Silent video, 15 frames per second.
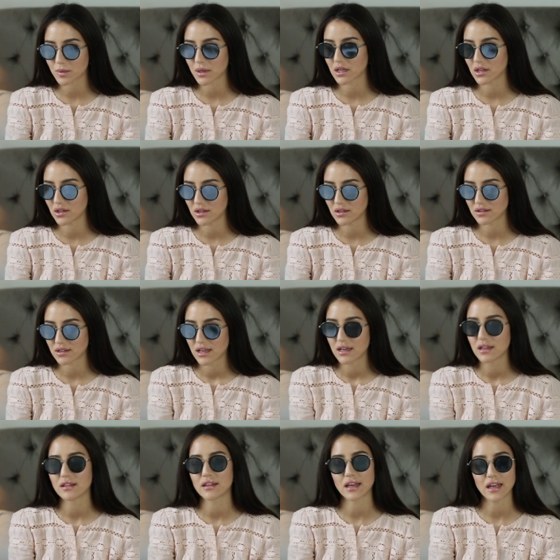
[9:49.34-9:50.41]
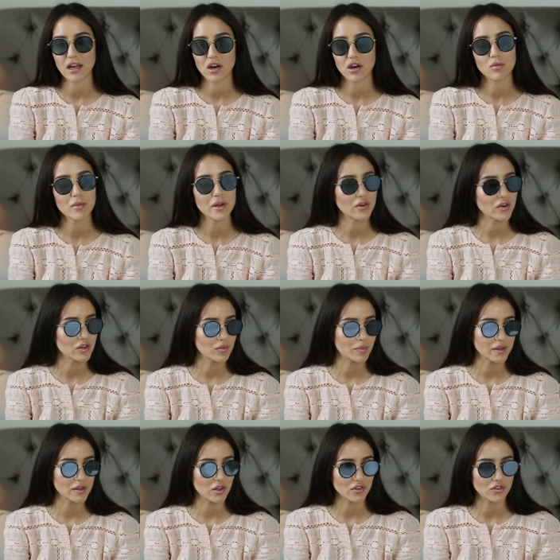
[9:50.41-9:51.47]
because they are mirrored
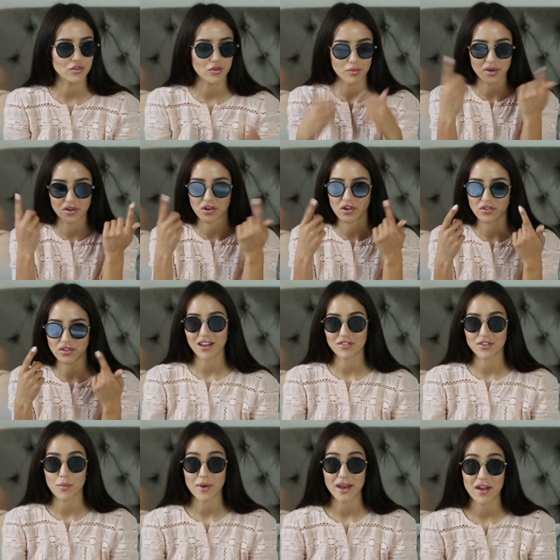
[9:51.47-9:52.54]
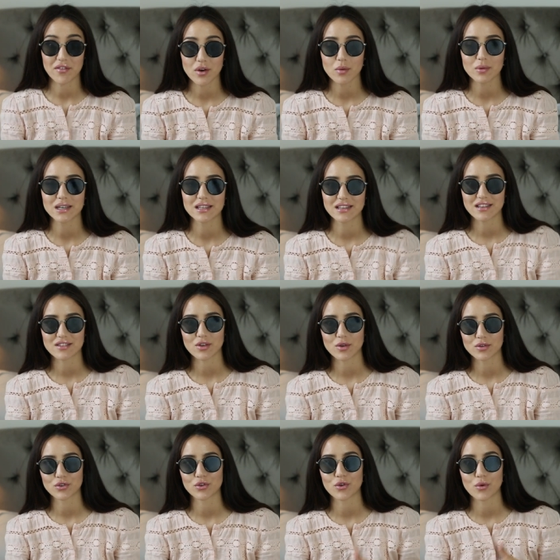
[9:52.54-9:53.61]
but not too mirrored. Love them. Whenever I wear these,
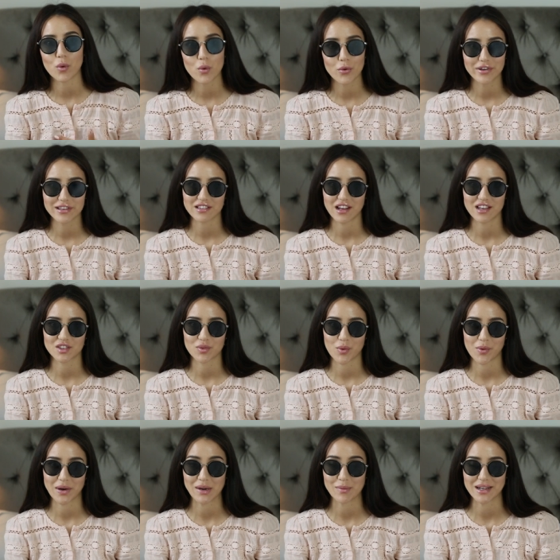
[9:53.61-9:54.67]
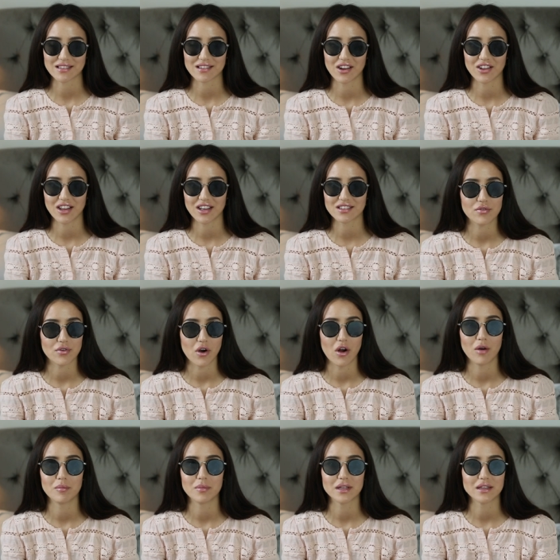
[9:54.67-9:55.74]
also you always ask me where are my sunglasses
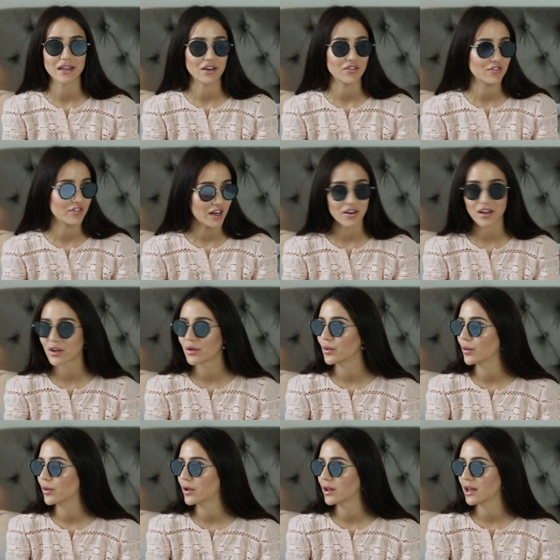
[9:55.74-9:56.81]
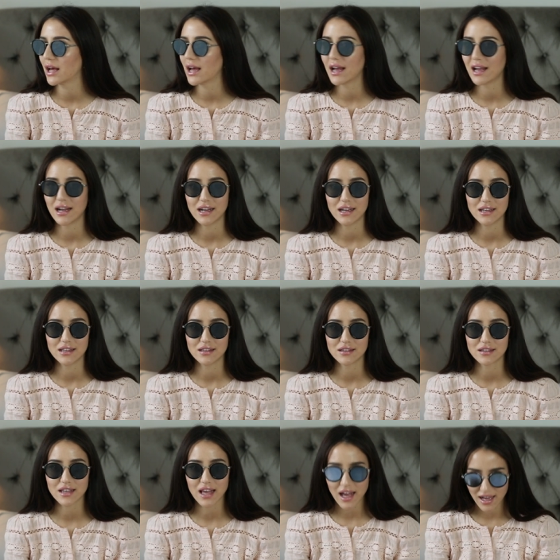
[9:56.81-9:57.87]
from. They're very cool,
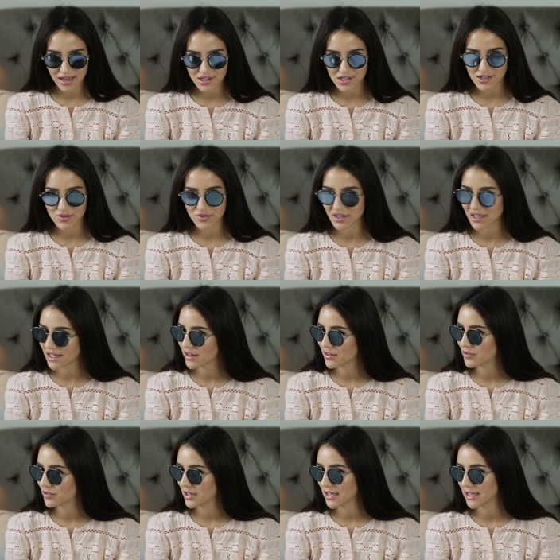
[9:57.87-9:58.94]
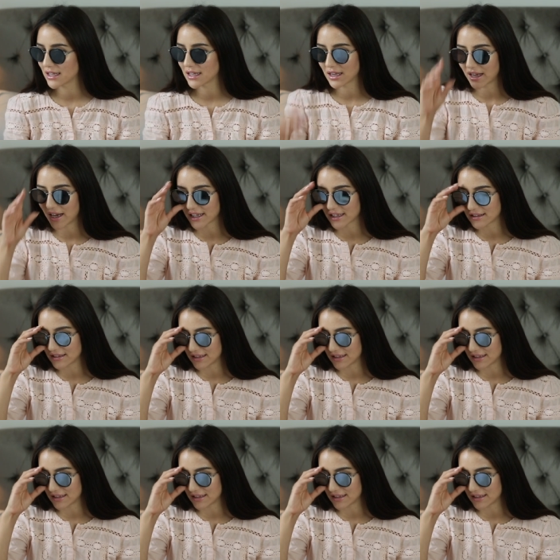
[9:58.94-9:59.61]
and yeah, I just really like